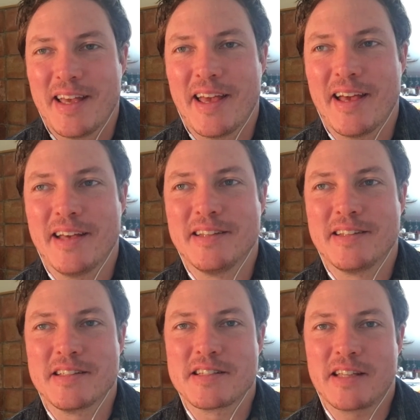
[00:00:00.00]
And
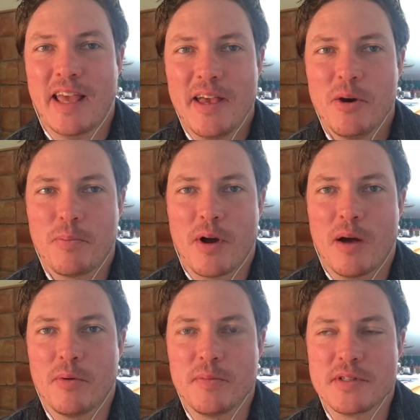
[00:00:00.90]
the scale
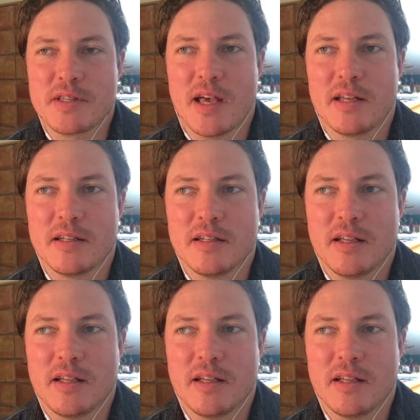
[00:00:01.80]
problem is that,